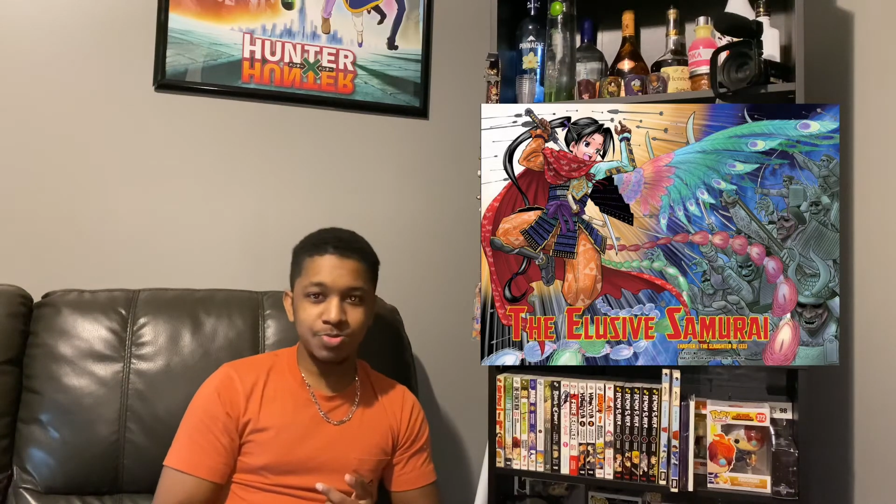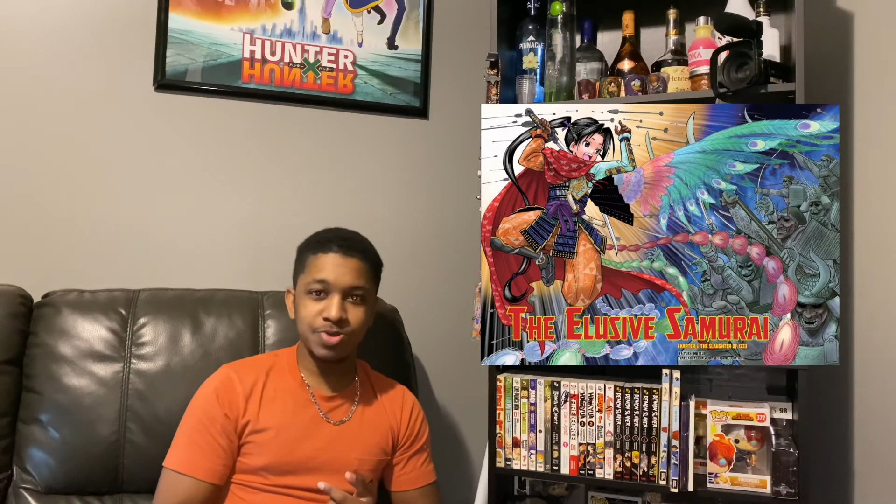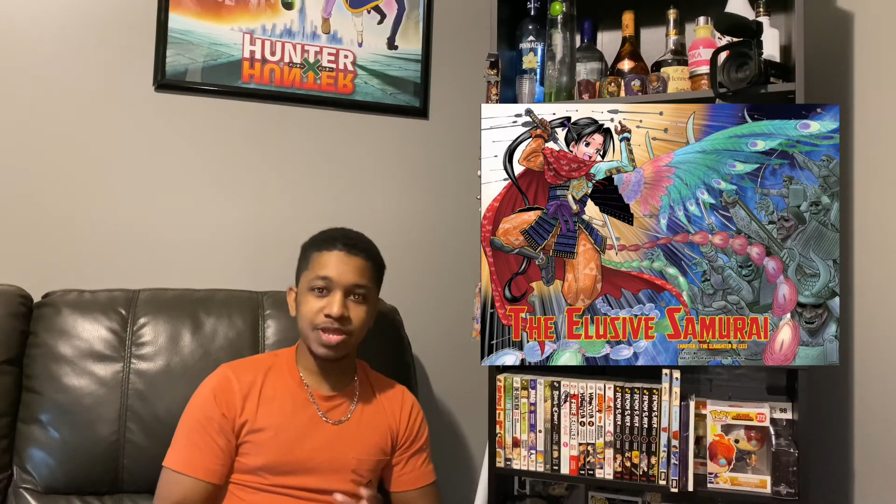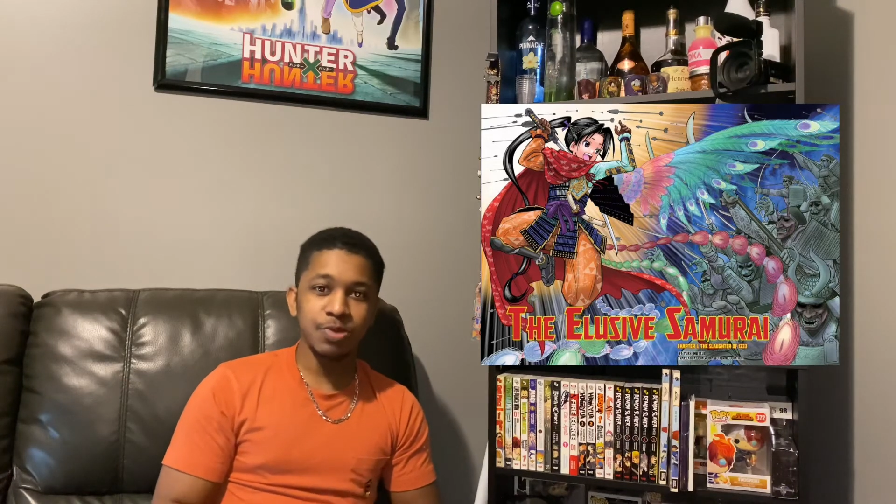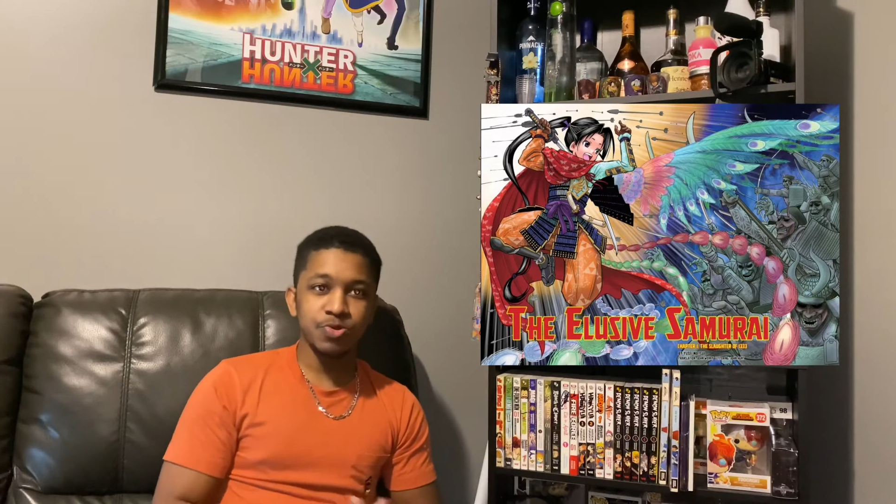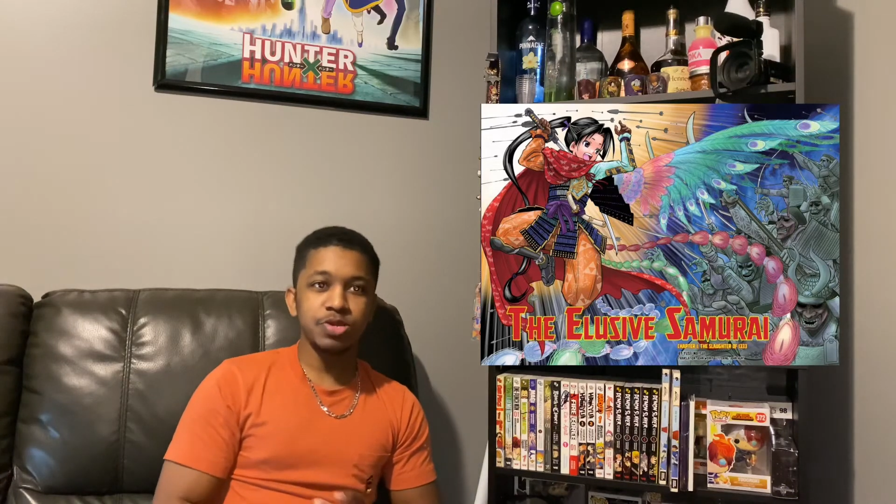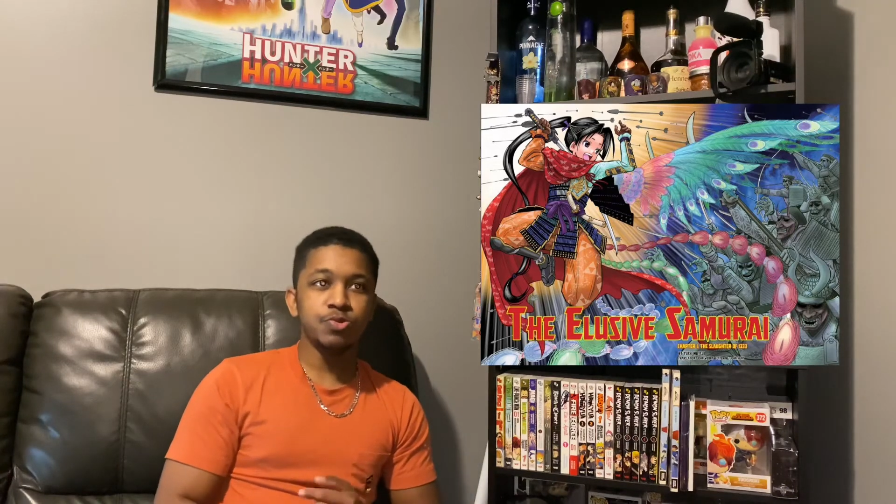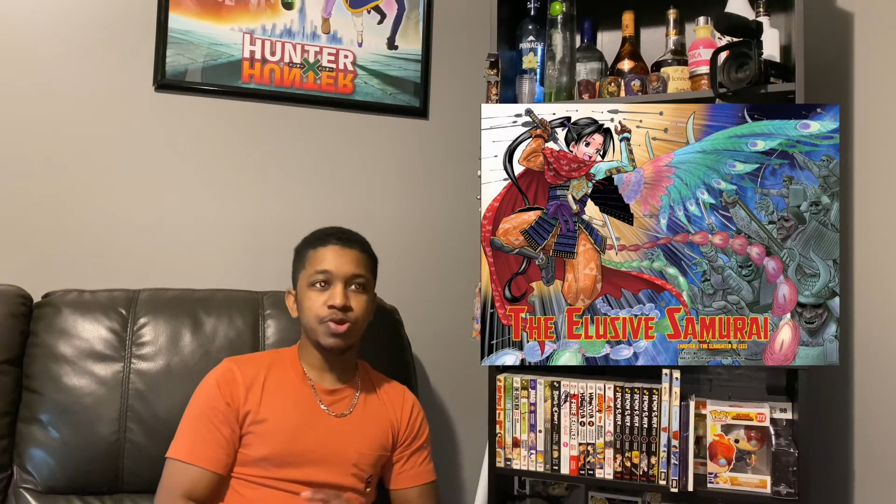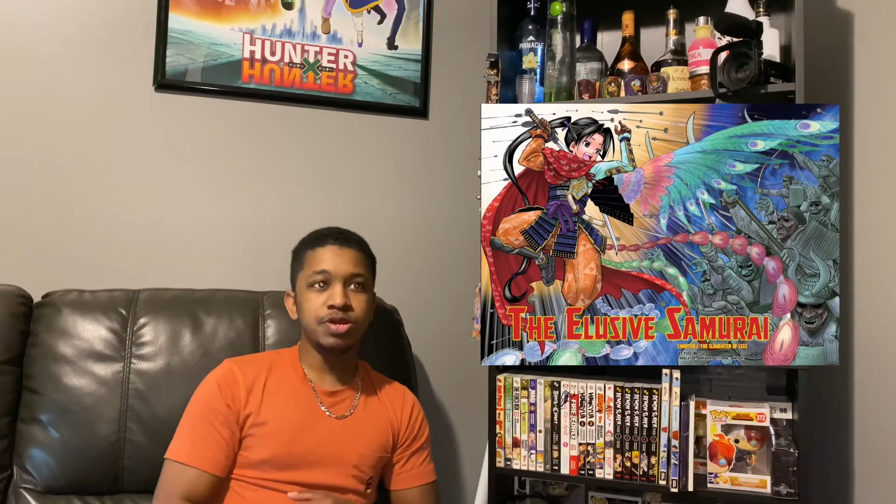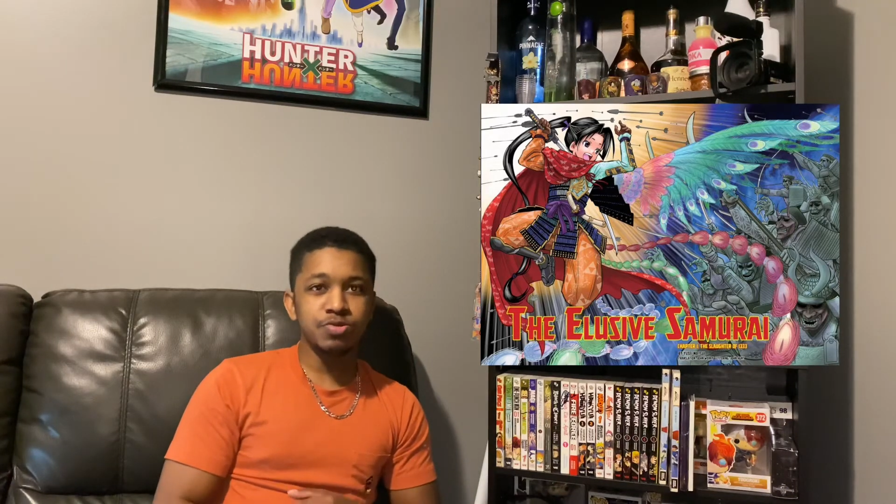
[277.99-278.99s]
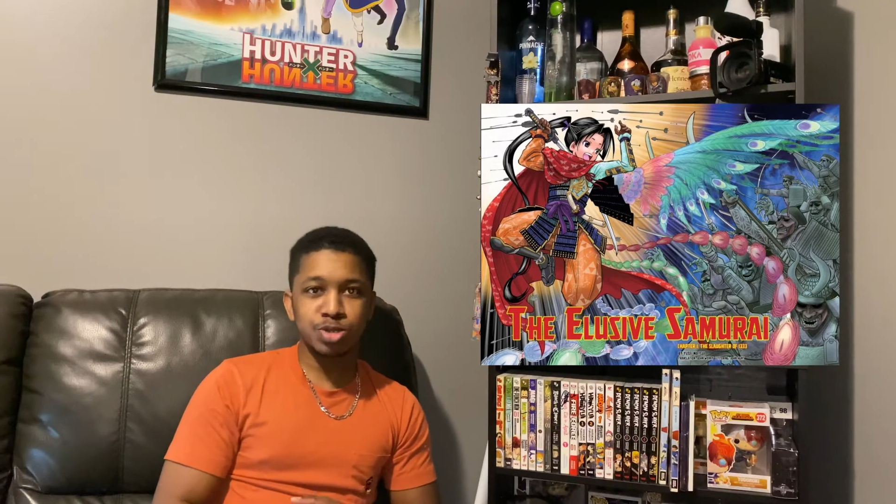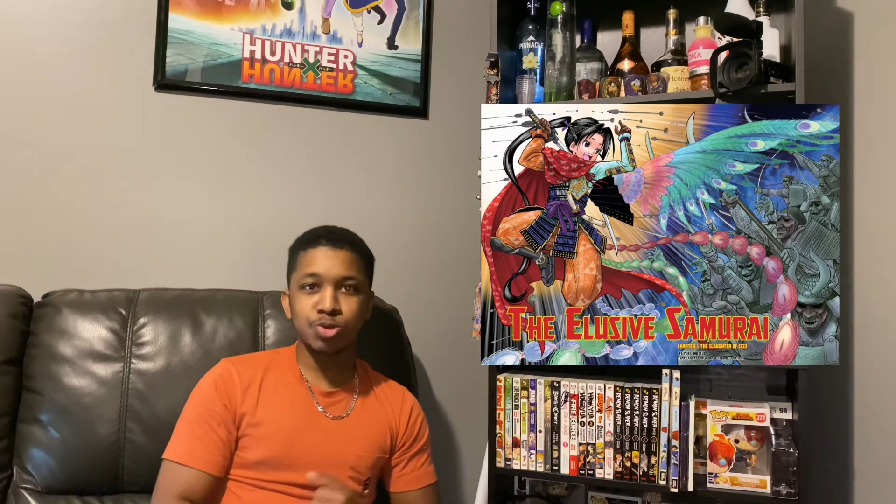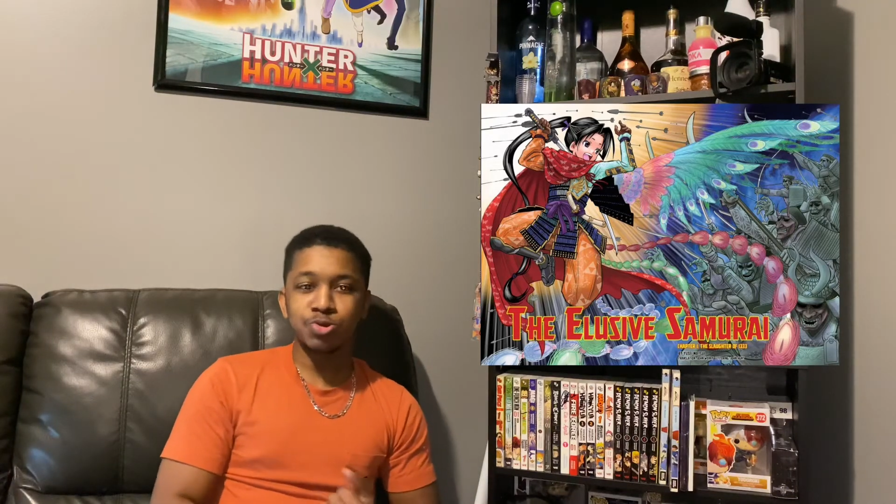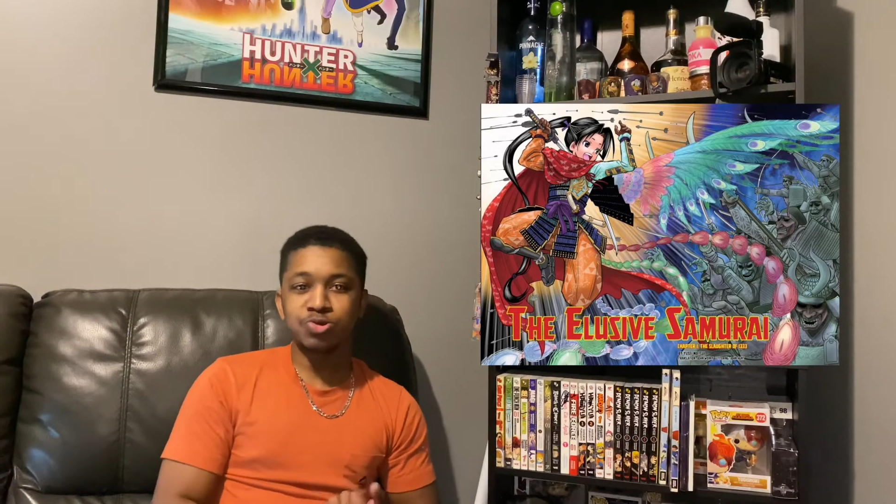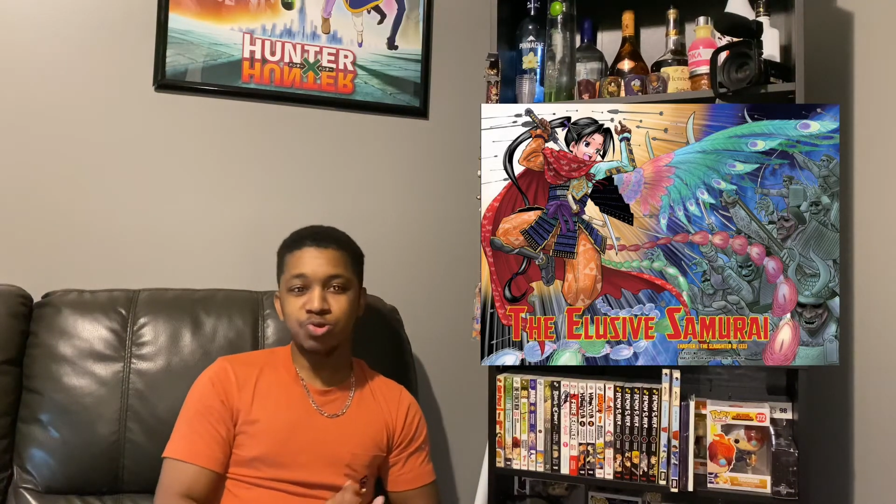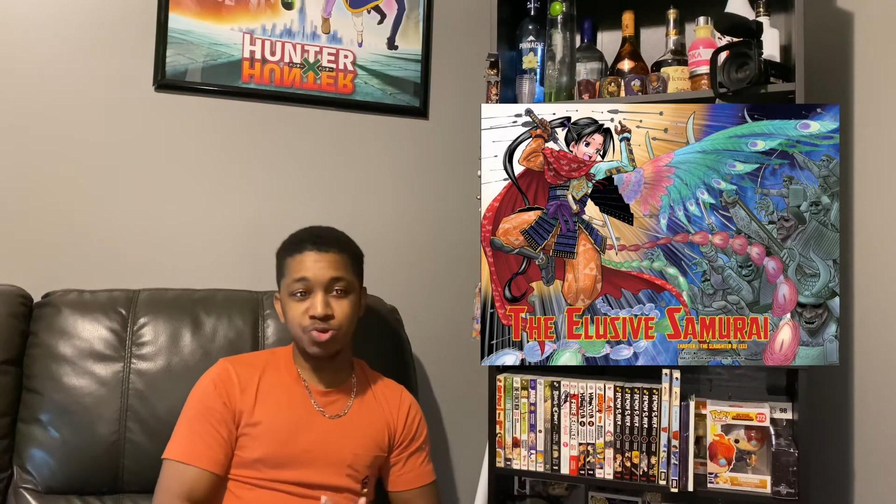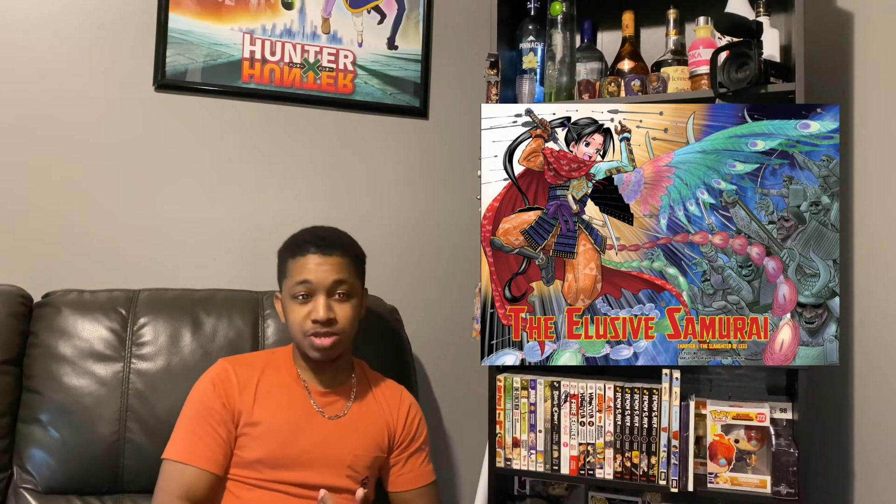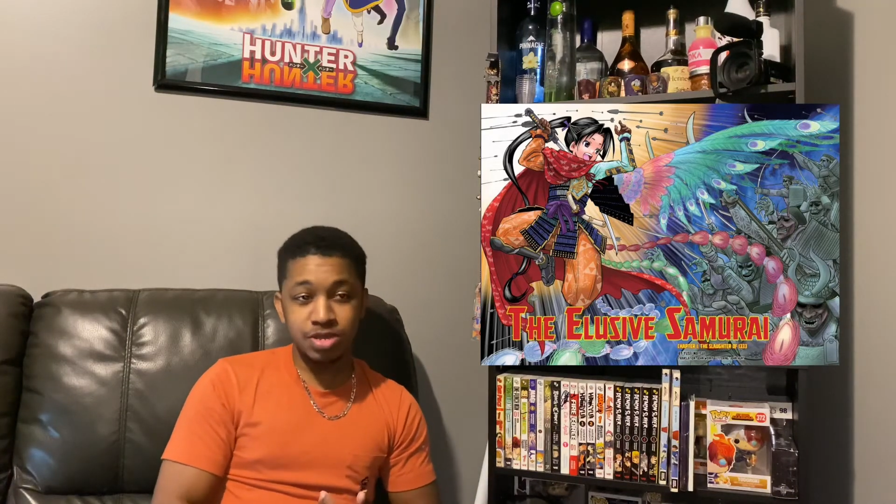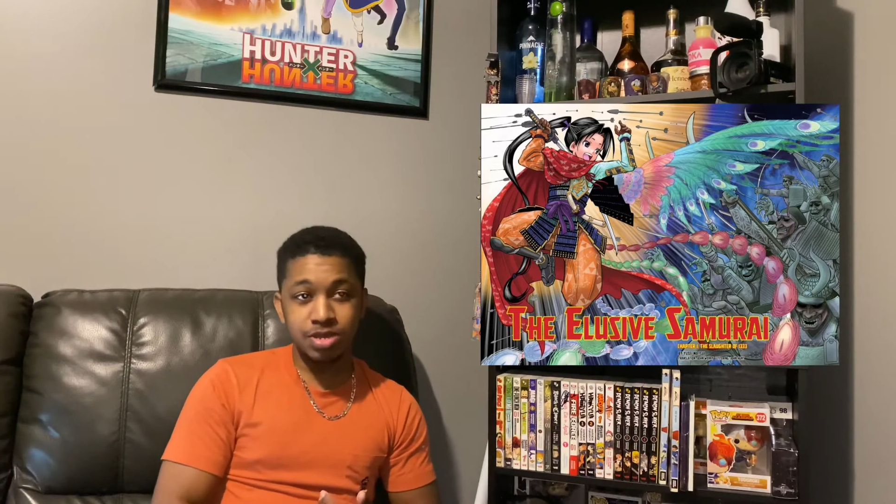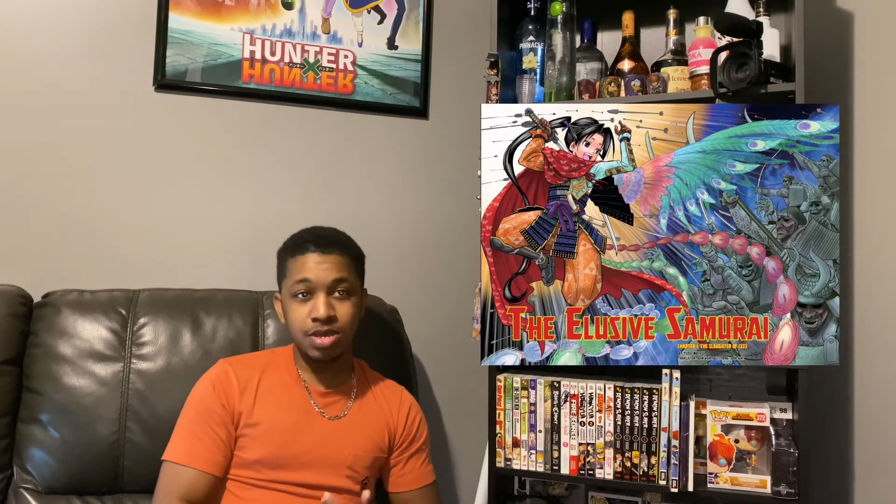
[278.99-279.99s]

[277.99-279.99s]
What they really wanted was Tokiyuki,